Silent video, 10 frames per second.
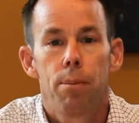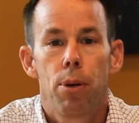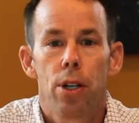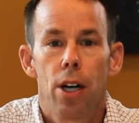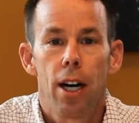
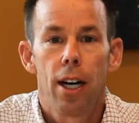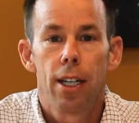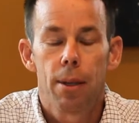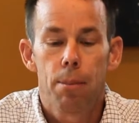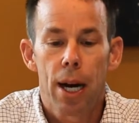put
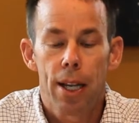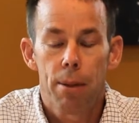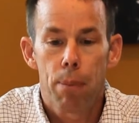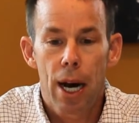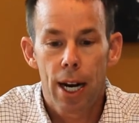on by the
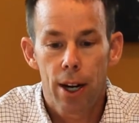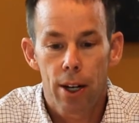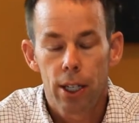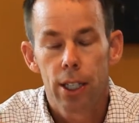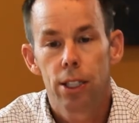
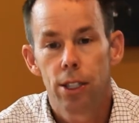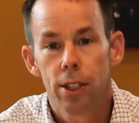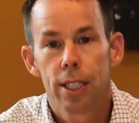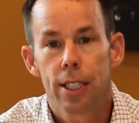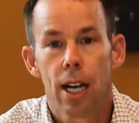buyer to
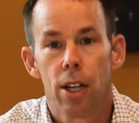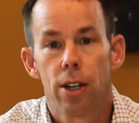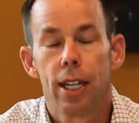the seller,